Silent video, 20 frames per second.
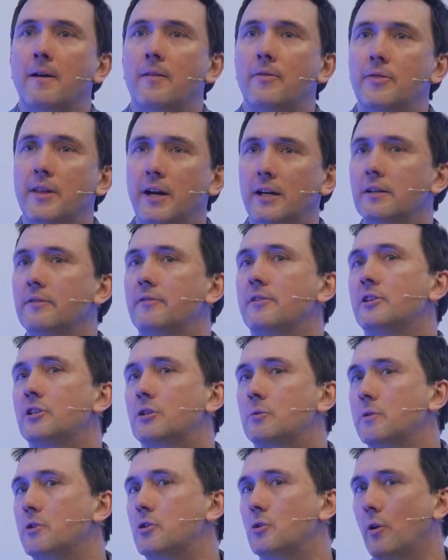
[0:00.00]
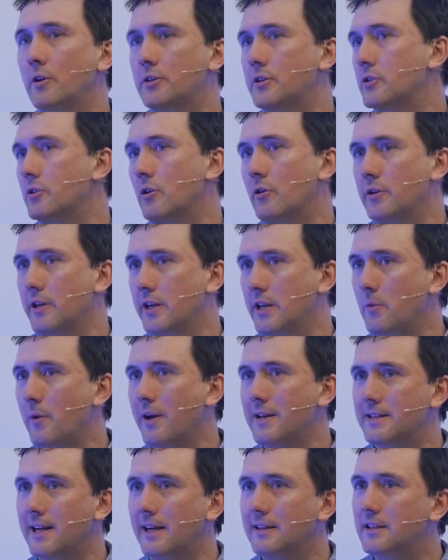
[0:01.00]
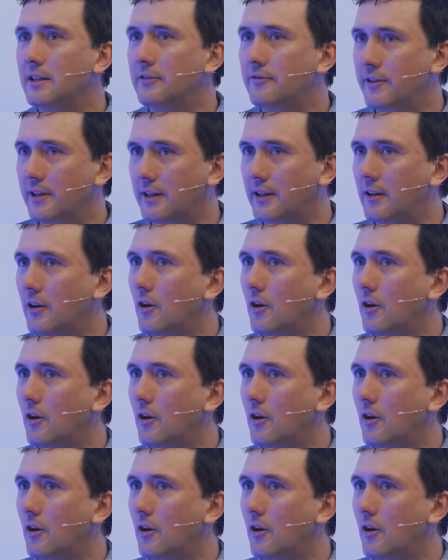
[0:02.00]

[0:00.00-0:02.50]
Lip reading: None of these three choices are in any way scientific.